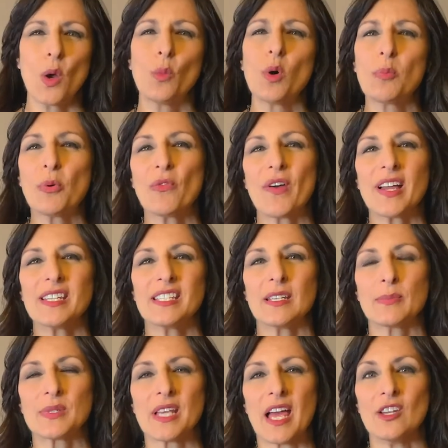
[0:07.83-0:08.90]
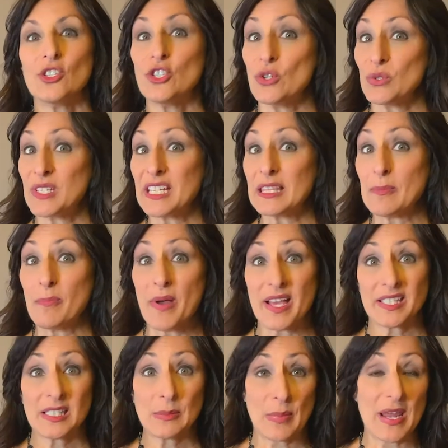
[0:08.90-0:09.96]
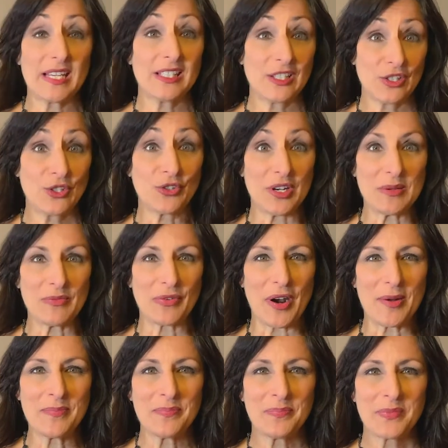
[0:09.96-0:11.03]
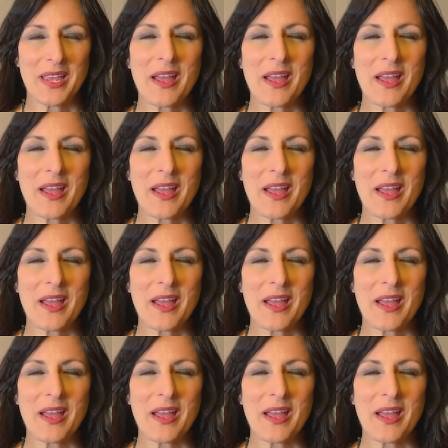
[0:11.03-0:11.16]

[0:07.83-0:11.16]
We'll provide tips on choosing the best space to stream from,